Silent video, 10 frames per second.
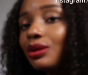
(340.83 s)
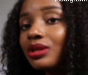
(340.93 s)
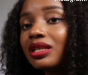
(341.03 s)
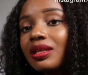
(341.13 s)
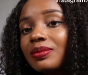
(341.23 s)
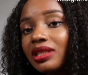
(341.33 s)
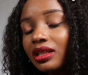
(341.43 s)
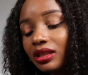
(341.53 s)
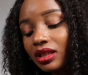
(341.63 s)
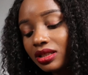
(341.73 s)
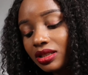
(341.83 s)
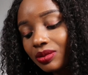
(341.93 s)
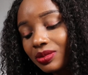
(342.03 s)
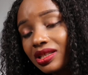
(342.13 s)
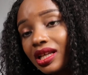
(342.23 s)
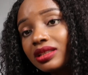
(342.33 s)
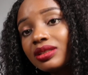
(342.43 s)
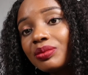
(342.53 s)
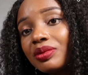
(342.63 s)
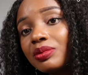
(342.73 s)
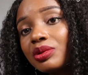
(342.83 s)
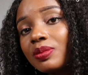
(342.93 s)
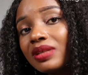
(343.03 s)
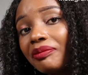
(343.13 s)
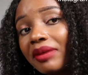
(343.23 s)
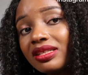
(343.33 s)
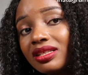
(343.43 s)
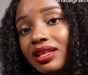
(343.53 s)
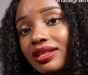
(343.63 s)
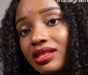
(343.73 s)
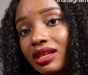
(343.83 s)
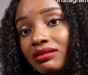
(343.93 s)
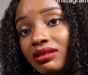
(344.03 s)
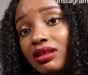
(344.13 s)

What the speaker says: So as I'm saying things, I'll most likely not be able to observe my siesta.